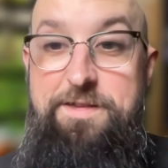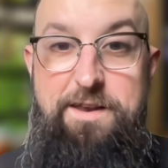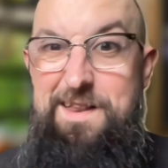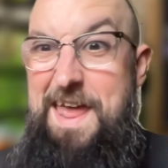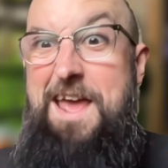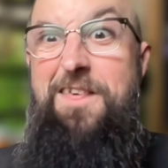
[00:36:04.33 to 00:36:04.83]
and
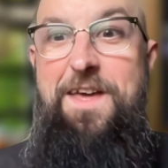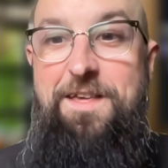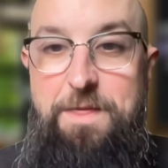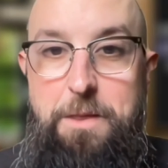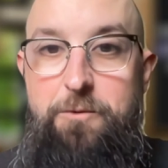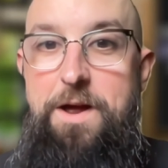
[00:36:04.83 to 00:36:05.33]
to take
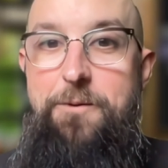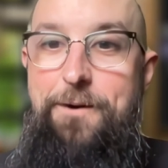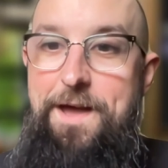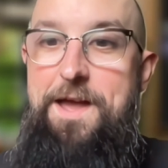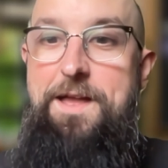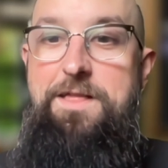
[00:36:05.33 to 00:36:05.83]
things in the right
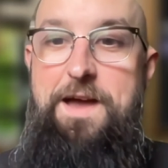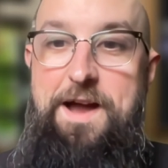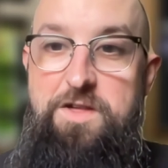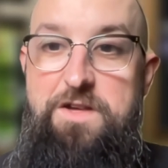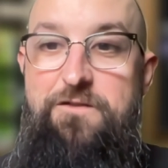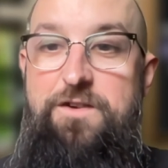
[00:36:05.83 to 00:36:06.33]
way and to
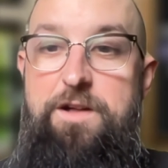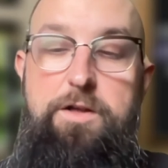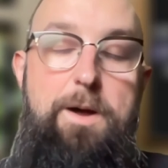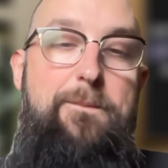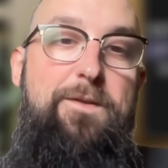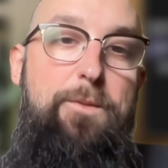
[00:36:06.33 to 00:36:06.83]
actually feel
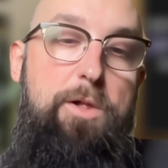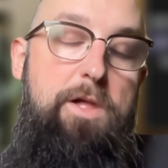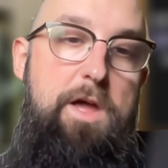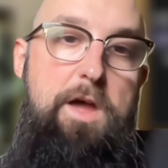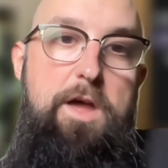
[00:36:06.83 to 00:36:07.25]
comfortable